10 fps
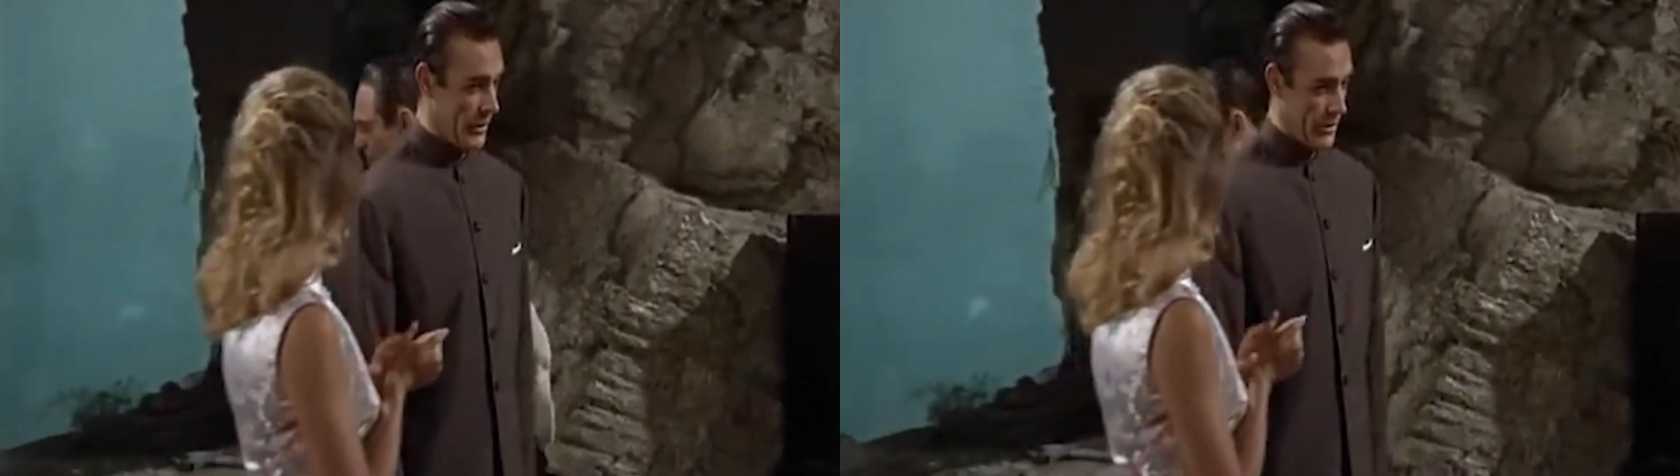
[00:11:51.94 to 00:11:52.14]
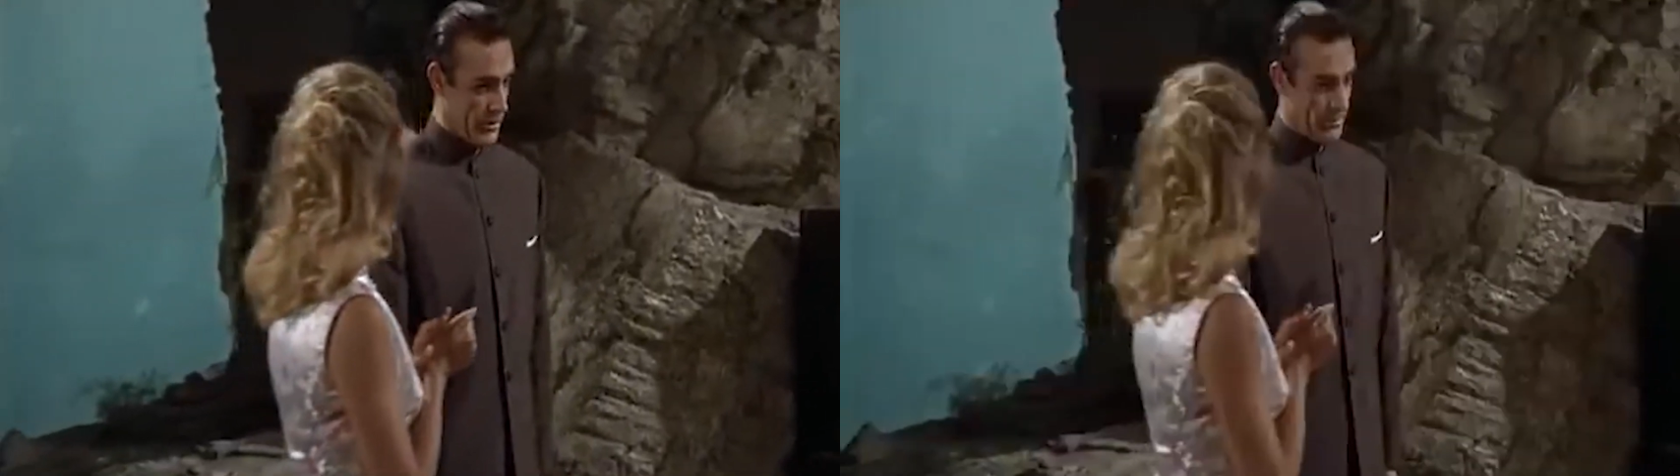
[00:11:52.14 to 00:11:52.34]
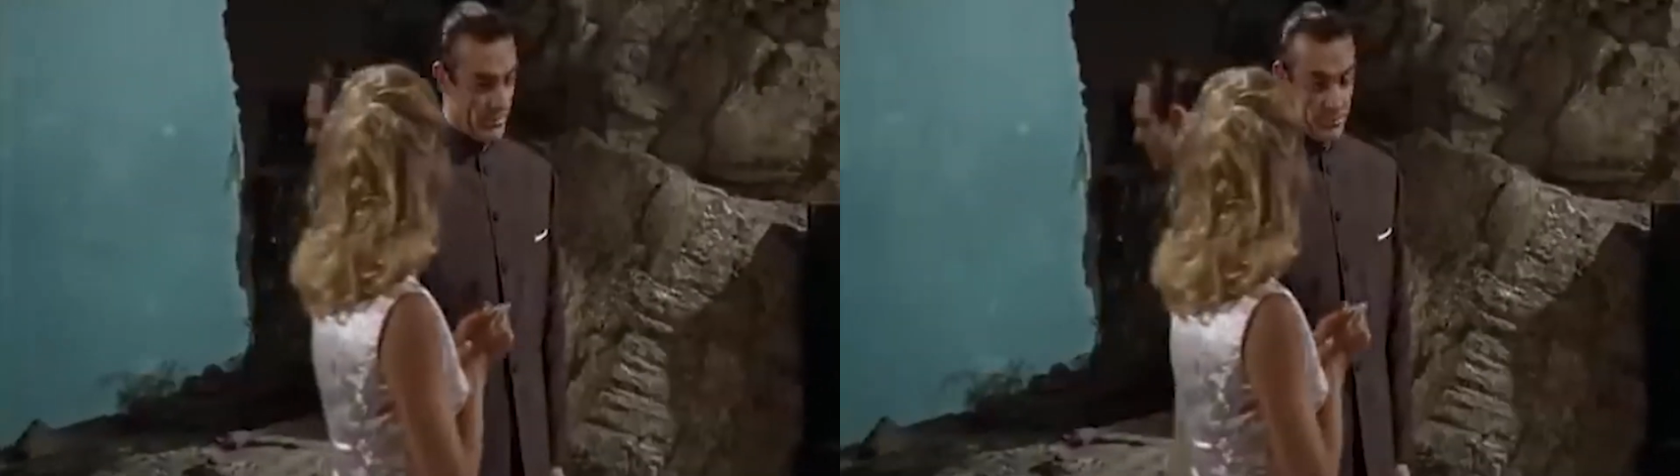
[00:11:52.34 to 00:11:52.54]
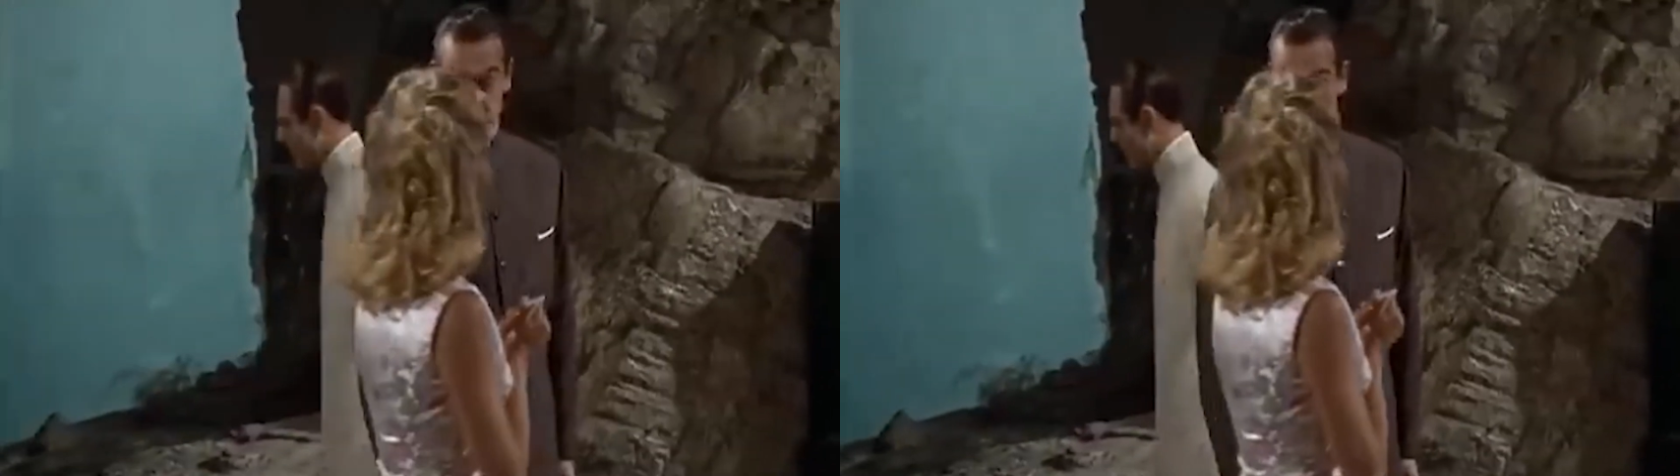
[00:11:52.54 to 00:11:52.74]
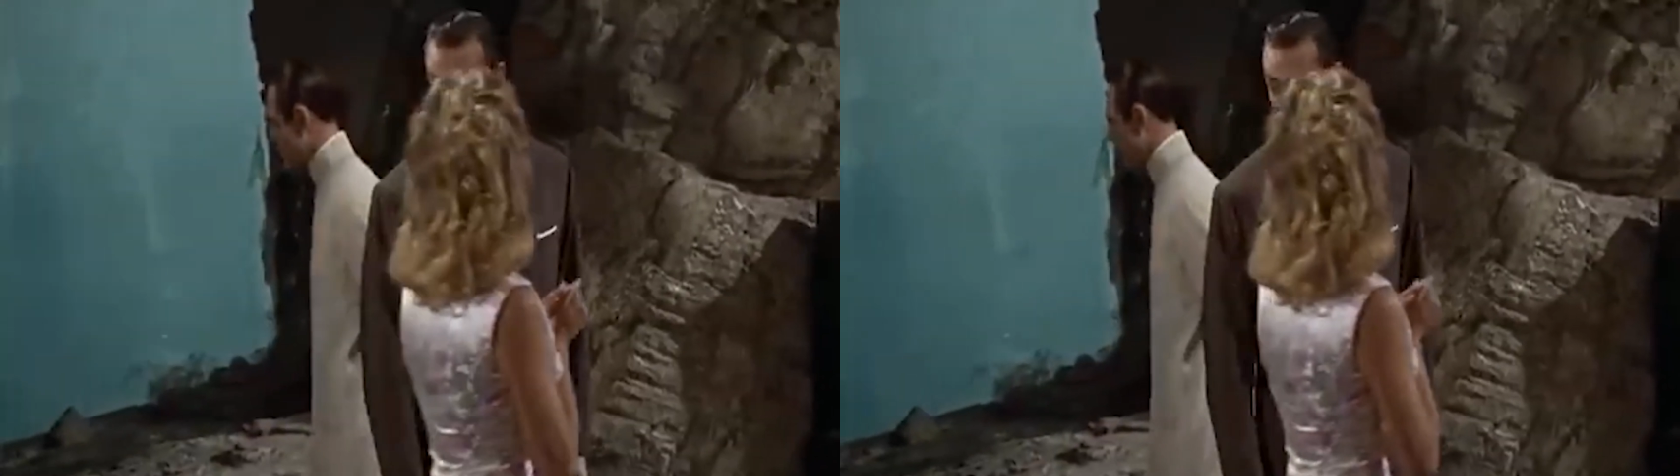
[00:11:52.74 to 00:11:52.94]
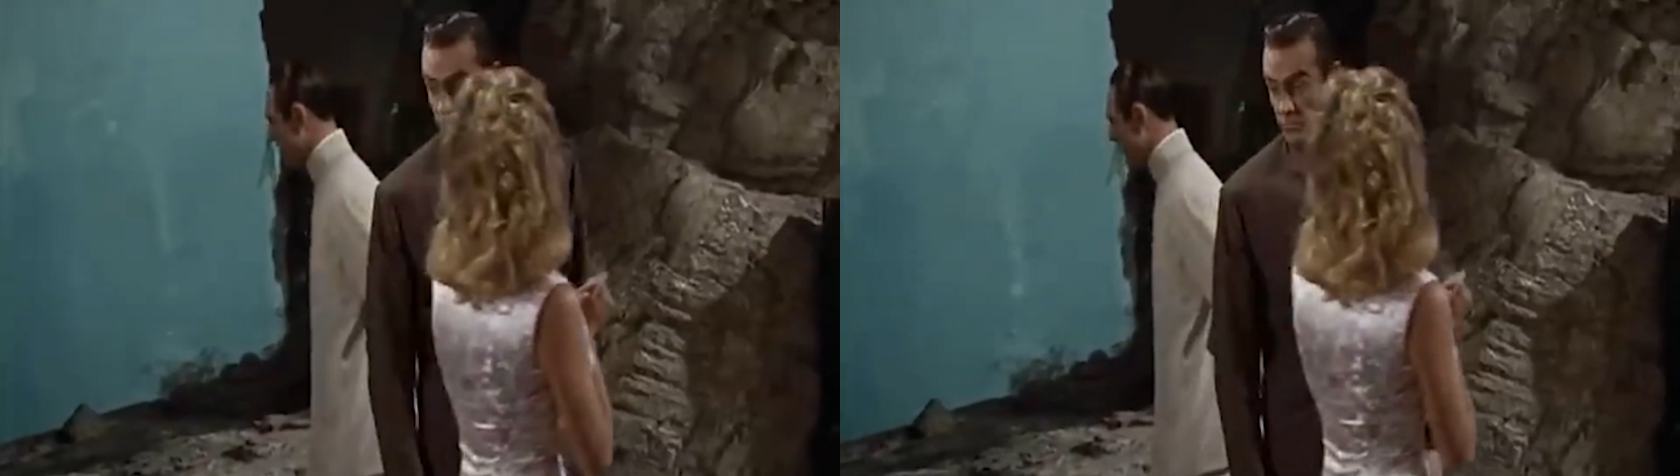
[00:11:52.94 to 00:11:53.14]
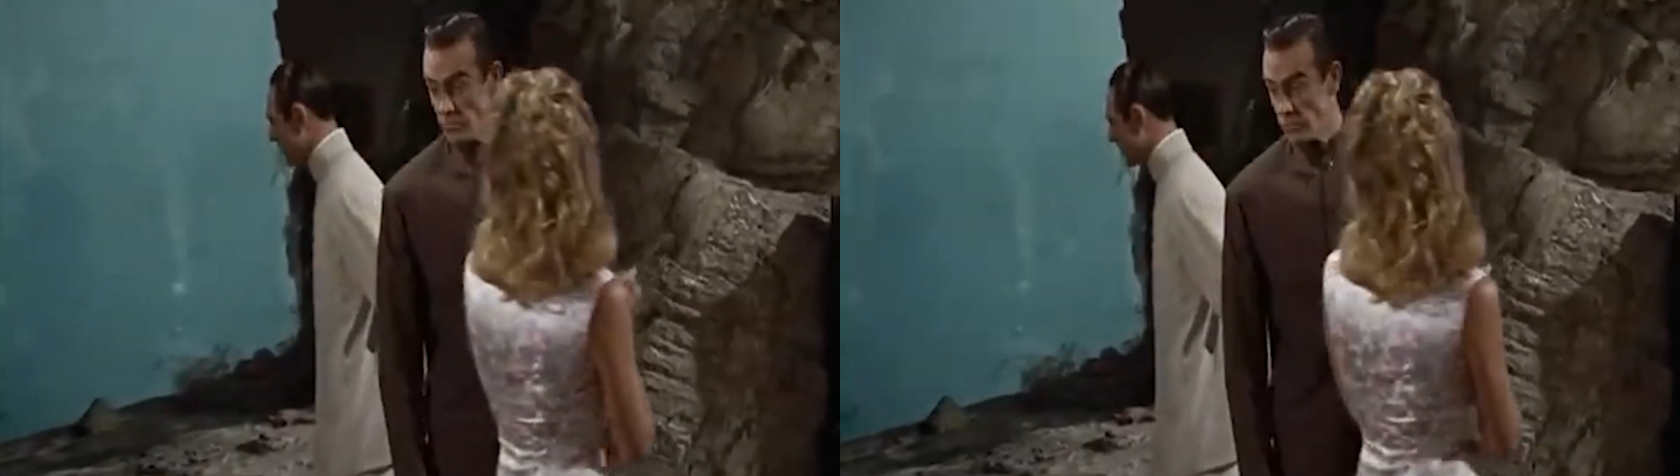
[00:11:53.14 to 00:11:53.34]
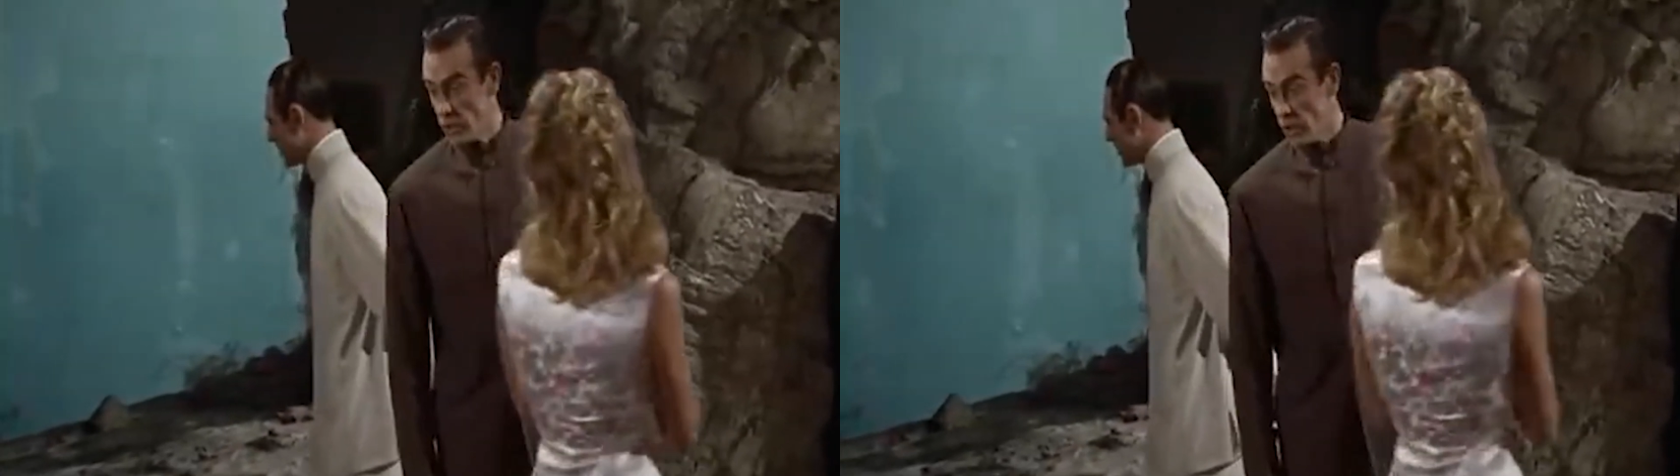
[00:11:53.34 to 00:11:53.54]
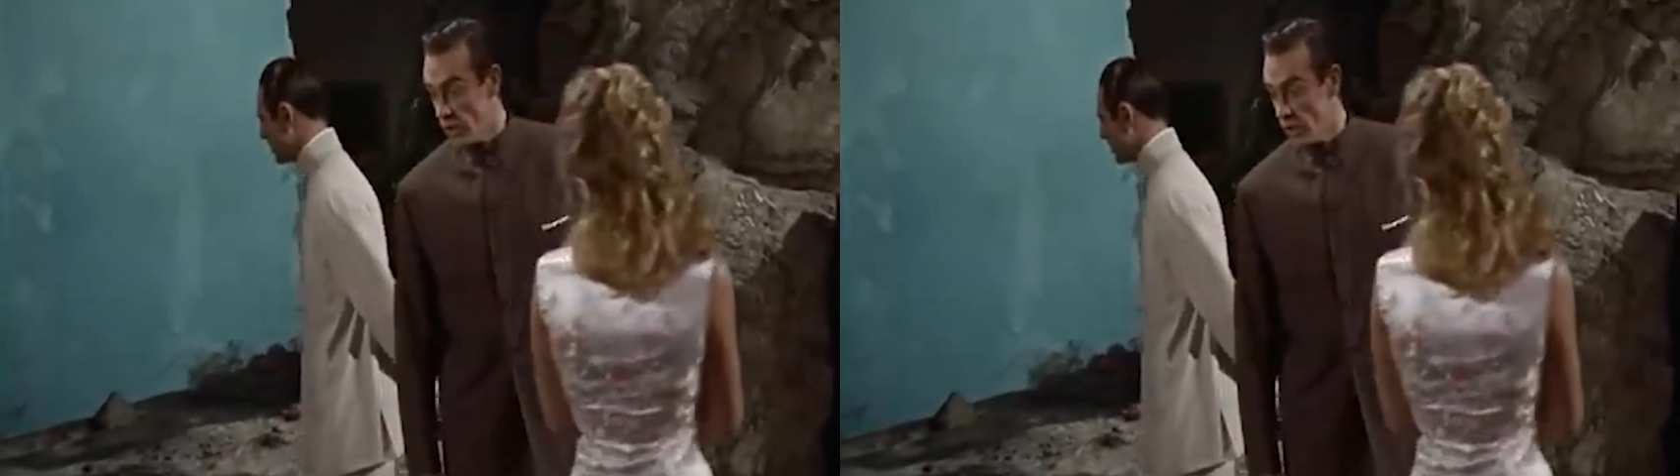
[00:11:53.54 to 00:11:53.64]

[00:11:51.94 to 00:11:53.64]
The many $million he